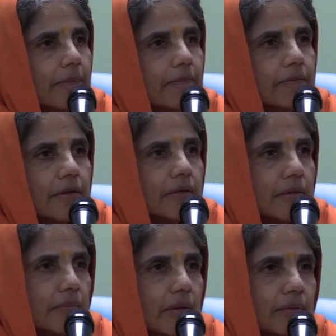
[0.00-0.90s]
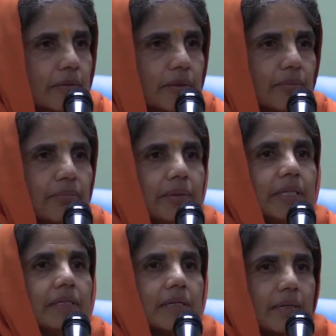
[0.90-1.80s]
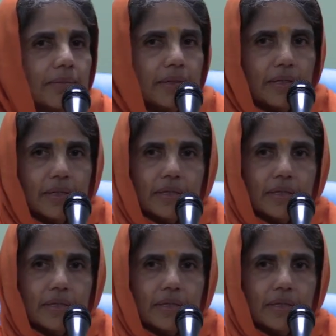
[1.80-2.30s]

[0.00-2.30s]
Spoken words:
Chandramma was in big trouble